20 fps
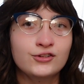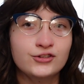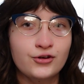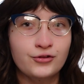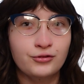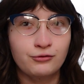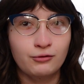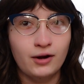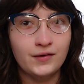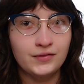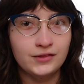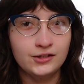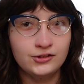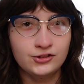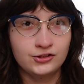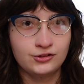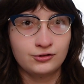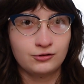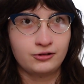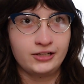So, throughout the
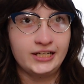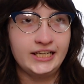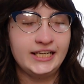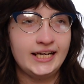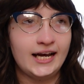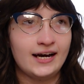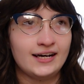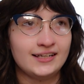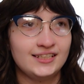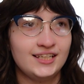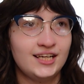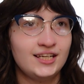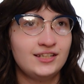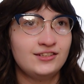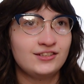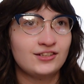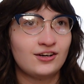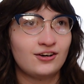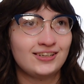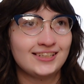story,
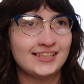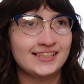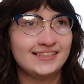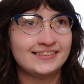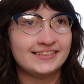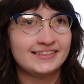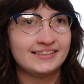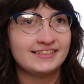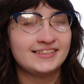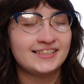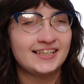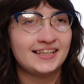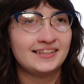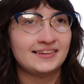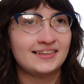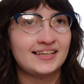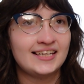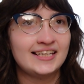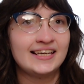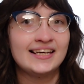onions are
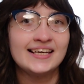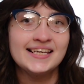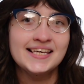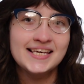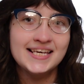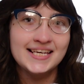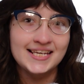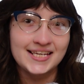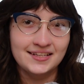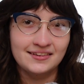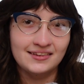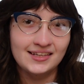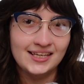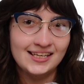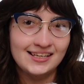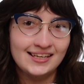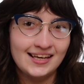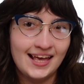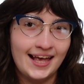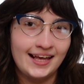consistently
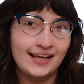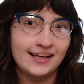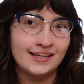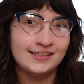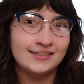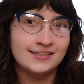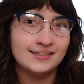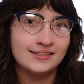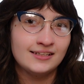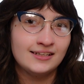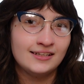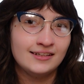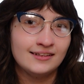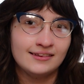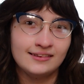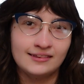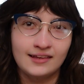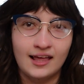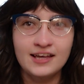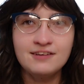healing and
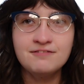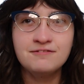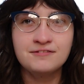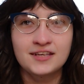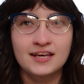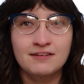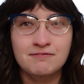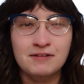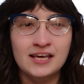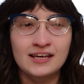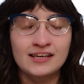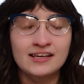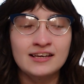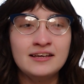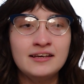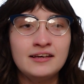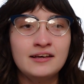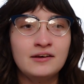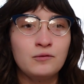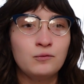life giving.
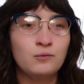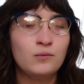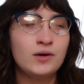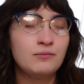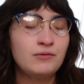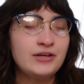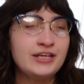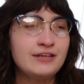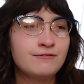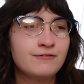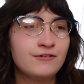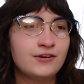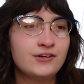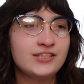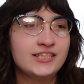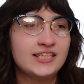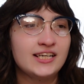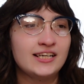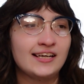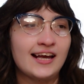When we
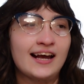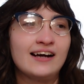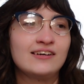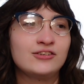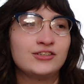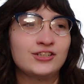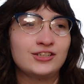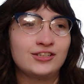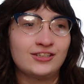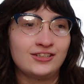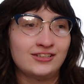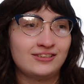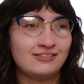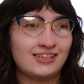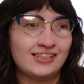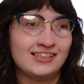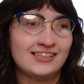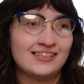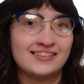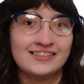first encounter
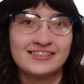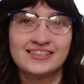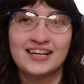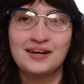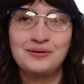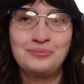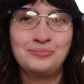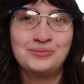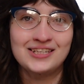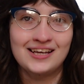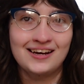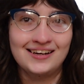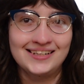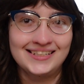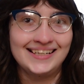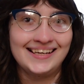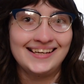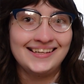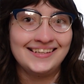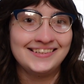uh, Sam's
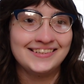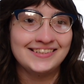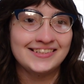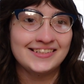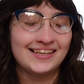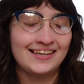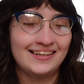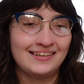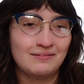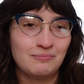onions